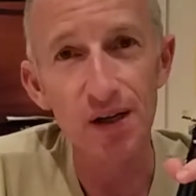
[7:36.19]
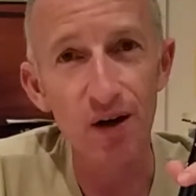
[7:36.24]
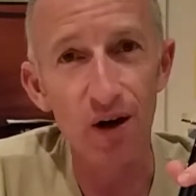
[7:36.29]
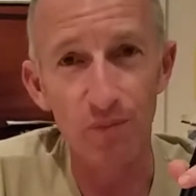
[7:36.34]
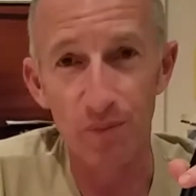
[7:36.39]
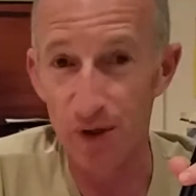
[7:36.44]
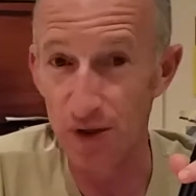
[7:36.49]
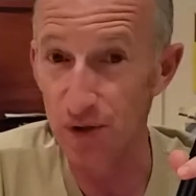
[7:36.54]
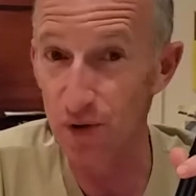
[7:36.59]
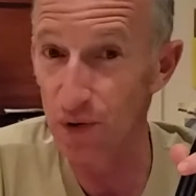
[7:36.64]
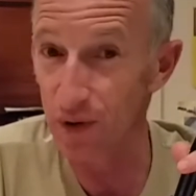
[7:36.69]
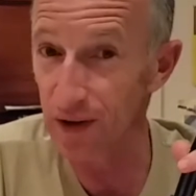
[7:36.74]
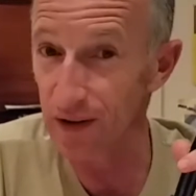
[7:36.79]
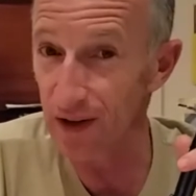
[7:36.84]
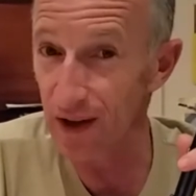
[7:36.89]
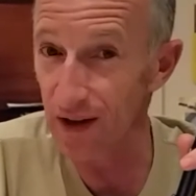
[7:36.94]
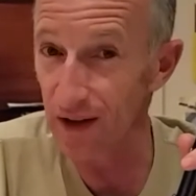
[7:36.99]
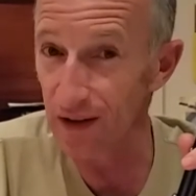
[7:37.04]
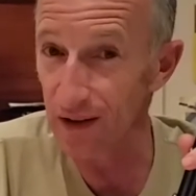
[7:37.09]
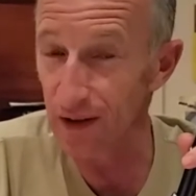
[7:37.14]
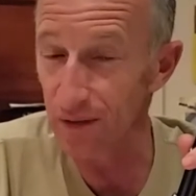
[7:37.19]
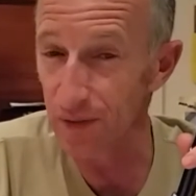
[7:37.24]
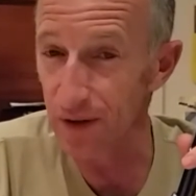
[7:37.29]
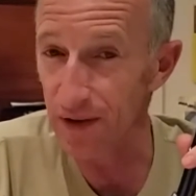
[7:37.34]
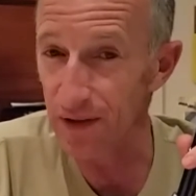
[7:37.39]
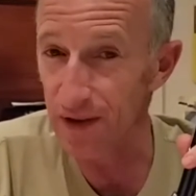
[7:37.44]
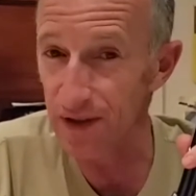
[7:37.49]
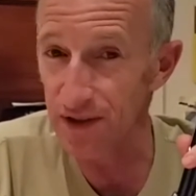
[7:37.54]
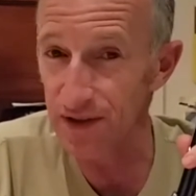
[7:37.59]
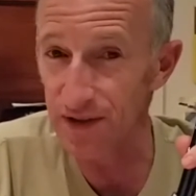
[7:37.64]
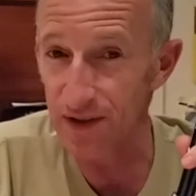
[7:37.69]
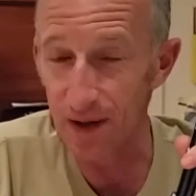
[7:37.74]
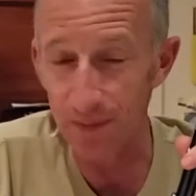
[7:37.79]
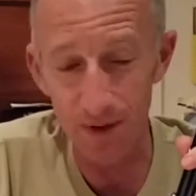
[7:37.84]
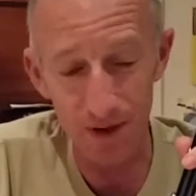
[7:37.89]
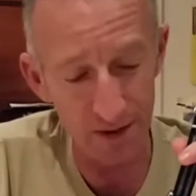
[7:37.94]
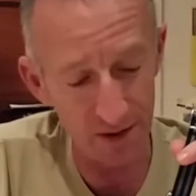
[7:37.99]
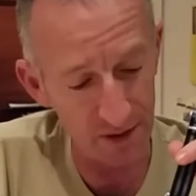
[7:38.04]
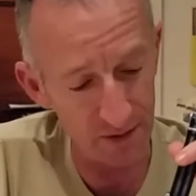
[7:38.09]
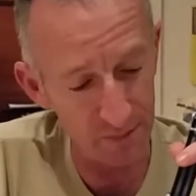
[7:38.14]
I've been doing that a little bit this
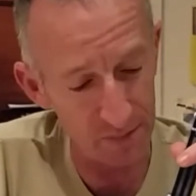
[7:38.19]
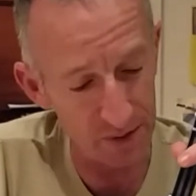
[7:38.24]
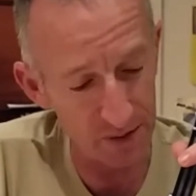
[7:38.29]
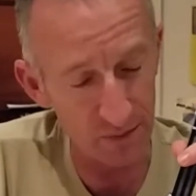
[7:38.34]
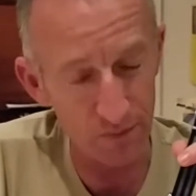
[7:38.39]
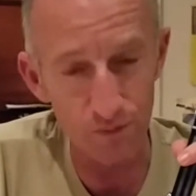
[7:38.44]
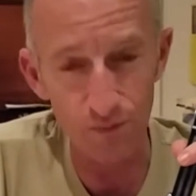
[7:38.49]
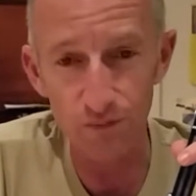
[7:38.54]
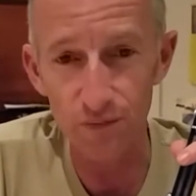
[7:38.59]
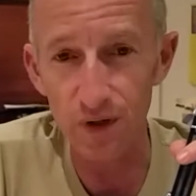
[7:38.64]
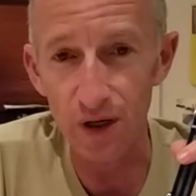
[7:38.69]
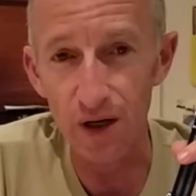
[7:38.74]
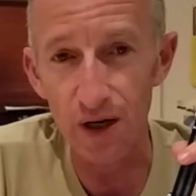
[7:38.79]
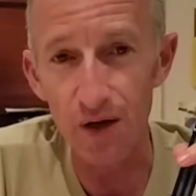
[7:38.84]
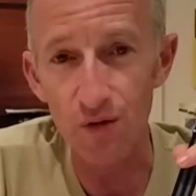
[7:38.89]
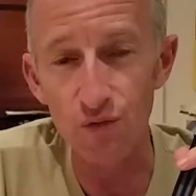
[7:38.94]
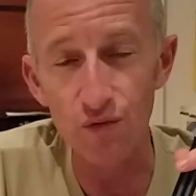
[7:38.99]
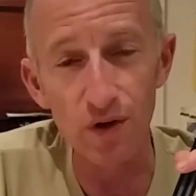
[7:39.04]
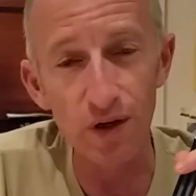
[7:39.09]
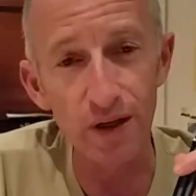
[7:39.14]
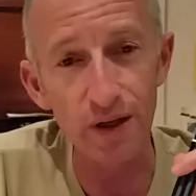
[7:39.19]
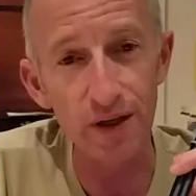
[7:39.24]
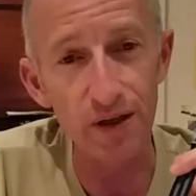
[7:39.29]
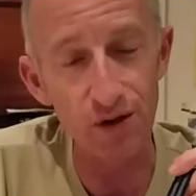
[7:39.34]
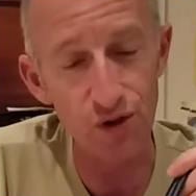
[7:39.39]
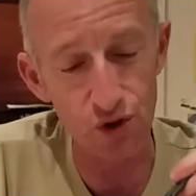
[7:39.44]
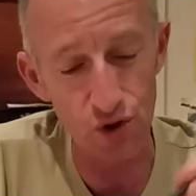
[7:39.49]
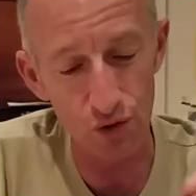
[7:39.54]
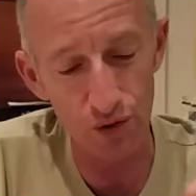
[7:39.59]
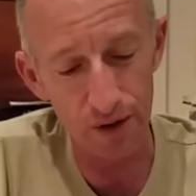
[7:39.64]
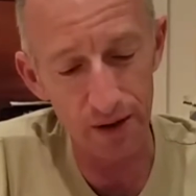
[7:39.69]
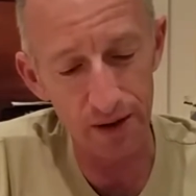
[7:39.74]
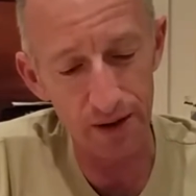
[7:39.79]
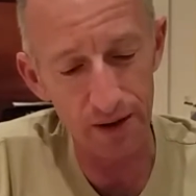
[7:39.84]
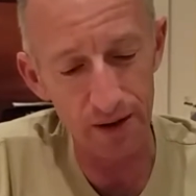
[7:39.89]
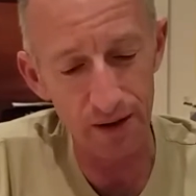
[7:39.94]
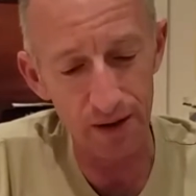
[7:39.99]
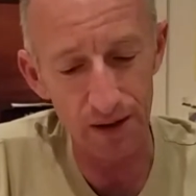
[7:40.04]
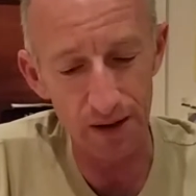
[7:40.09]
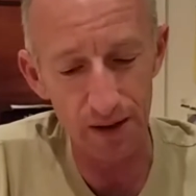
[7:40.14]
summer. I've been really
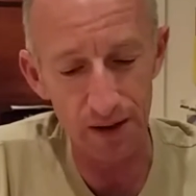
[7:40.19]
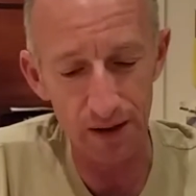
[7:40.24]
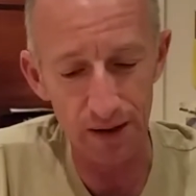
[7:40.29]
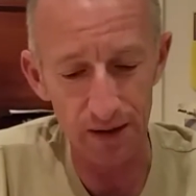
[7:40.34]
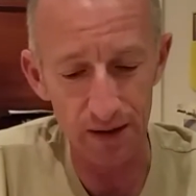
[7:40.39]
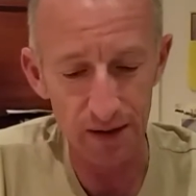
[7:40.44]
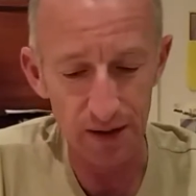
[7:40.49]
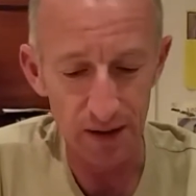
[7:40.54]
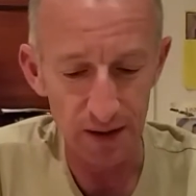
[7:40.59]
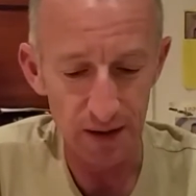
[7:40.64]
enjoying the